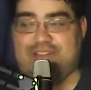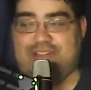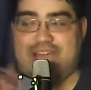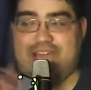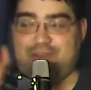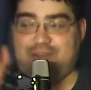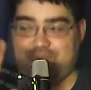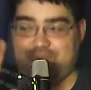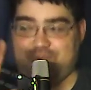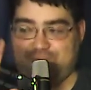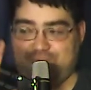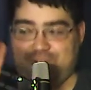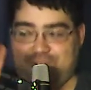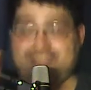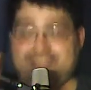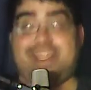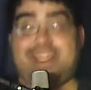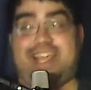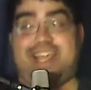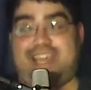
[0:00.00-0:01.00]
I would
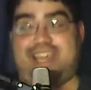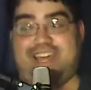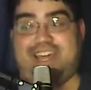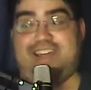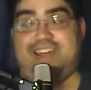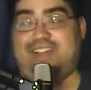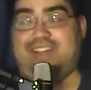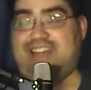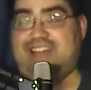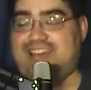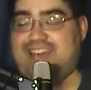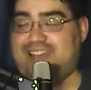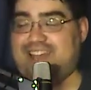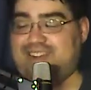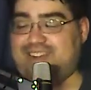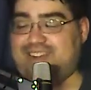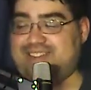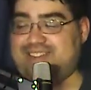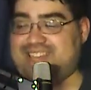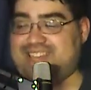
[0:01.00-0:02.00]
run like hell. I
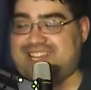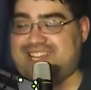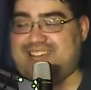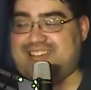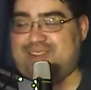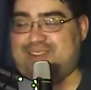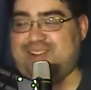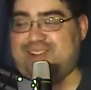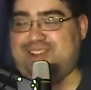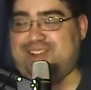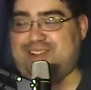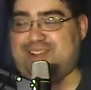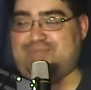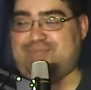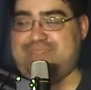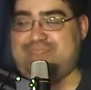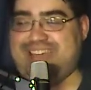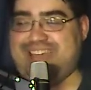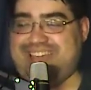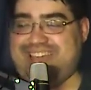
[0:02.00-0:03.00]
don't think I would look
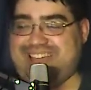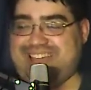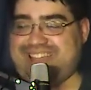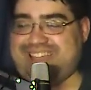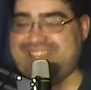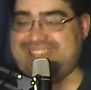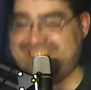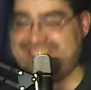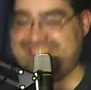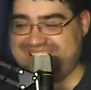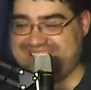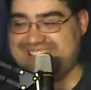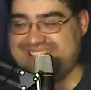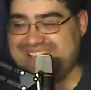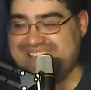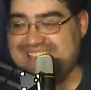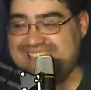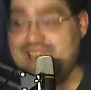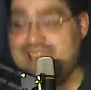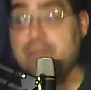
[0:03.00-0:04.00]
back.
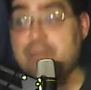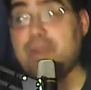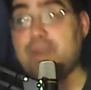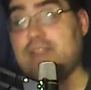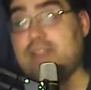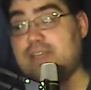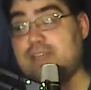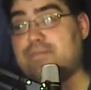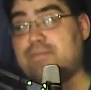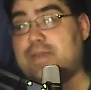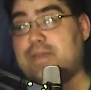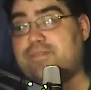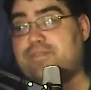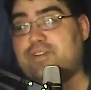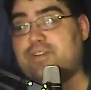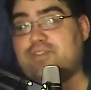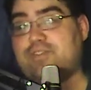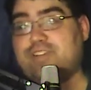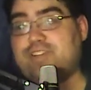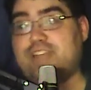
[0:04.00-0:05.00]
Man, this
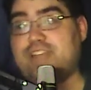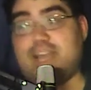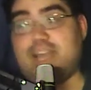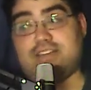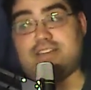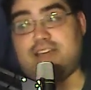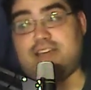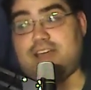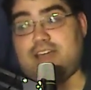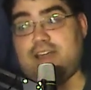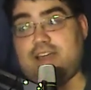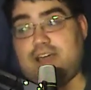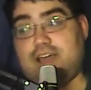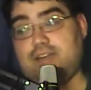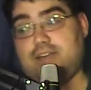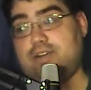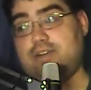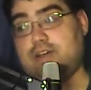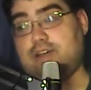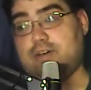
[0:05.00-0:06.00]
Bigfoot's really nice. I, I, I
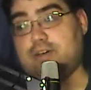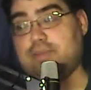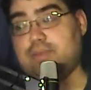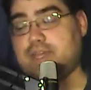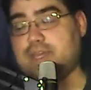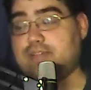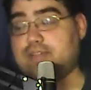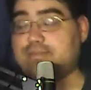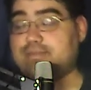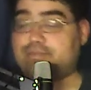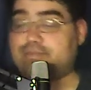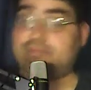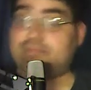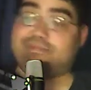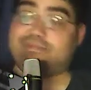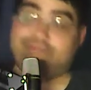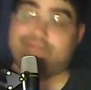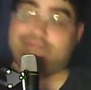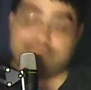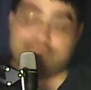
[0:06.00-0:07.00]
don't know. I mean,
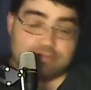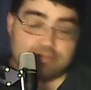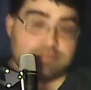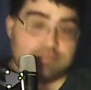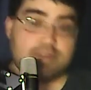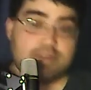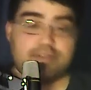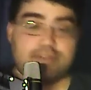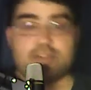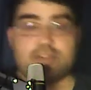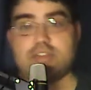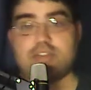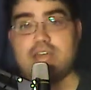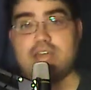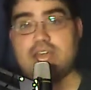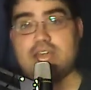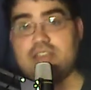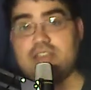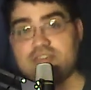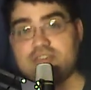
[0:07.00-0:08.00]
Bigfoot's
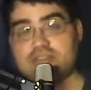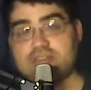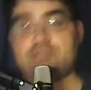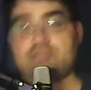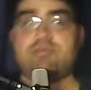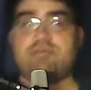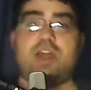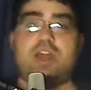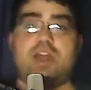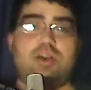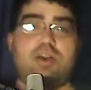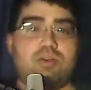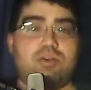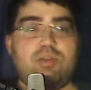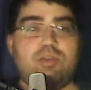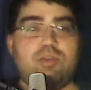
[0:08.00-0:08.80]
nice, you know.